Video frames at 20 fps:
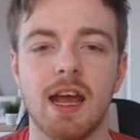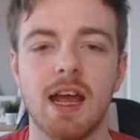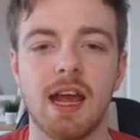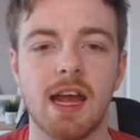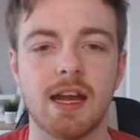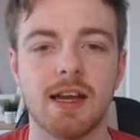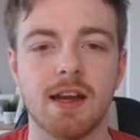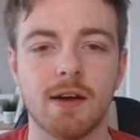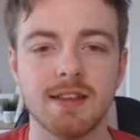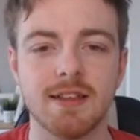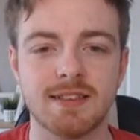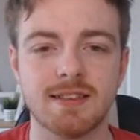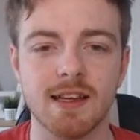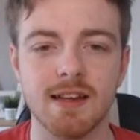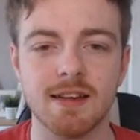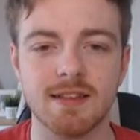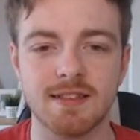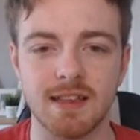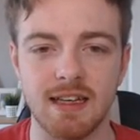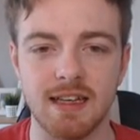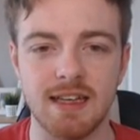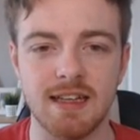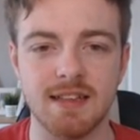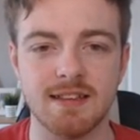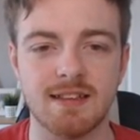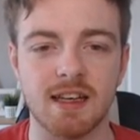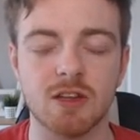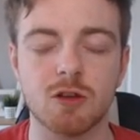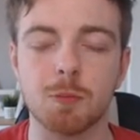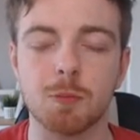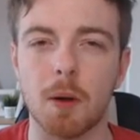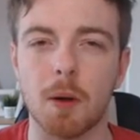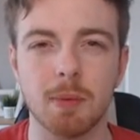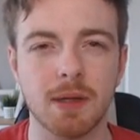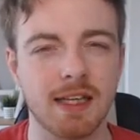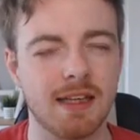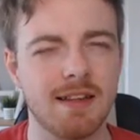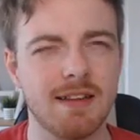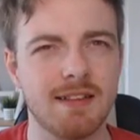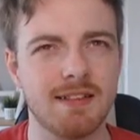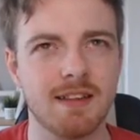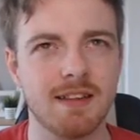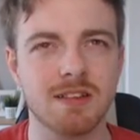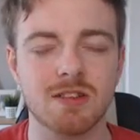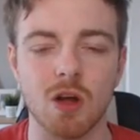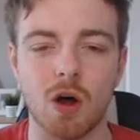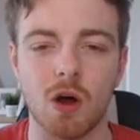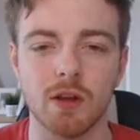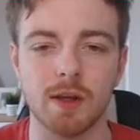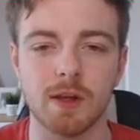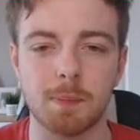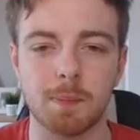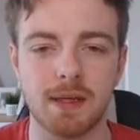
Uh, now, I say it's easy, it's probably easiest on